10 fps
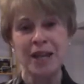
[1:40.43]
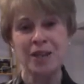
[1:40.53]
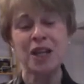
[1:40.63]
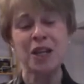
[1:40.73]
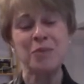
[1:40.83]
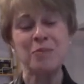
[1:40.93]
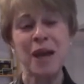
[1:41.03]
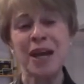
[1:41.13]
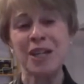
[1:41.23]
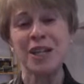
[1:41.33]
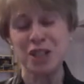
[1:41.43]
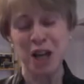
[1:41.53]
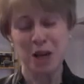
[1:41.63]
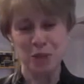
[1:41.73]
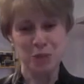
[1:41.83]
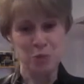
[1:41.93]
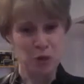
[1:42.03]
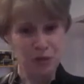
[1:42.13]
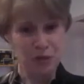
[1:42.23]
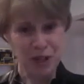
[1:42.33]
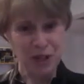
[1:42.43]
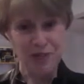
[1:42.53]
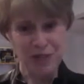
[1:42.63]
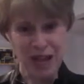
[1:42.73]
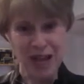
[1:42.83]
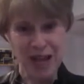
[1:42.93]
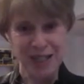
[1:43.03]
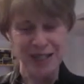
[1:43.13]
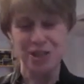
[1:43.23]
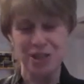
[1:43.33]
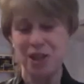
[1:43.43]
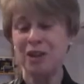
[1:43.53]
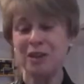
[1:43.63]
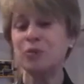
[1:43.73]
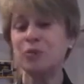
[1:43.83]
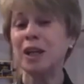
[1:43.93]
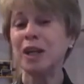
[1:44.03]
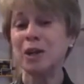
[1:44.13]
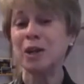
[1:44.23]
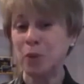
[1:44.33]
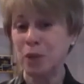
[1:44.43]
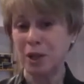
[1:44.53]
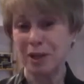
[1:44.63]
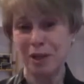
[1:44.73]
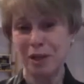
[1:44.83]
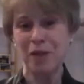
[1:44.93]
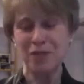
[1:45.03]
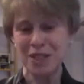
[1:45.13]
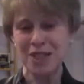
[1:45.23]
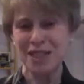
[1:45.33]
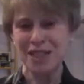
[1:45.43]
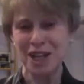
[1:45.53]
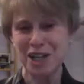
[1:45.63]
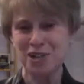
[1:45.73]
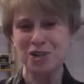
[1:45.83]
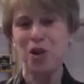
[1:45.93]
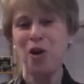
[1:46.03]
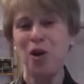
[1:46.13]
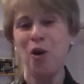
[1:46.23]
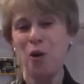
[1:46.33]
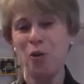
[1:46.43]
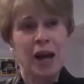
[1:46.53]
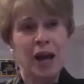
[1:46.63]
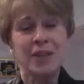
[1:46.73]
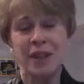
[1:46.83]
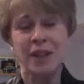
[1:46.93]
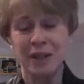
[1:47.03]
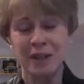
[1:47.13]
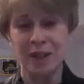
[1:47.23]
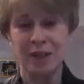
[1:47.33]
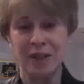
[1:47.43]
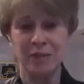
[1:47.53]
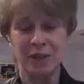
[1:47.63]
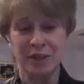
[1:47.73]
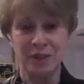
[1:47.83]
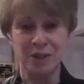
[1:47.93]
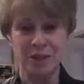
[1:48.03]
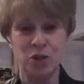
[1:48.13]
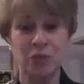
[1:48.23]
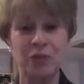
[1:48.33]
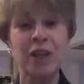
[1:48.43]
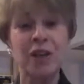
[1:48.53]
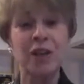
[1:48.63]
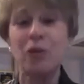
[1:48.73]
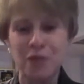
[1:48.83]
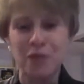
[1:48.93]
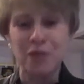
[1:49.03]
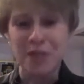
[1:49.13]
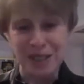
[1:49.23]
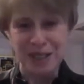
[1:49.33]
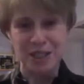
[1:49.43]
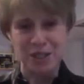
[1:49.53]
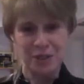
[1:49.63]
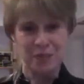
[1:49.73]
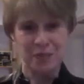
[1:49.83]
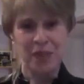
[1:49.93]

You can imagine how much more effective that is than reading a book about facilitation or having a short video facilitation.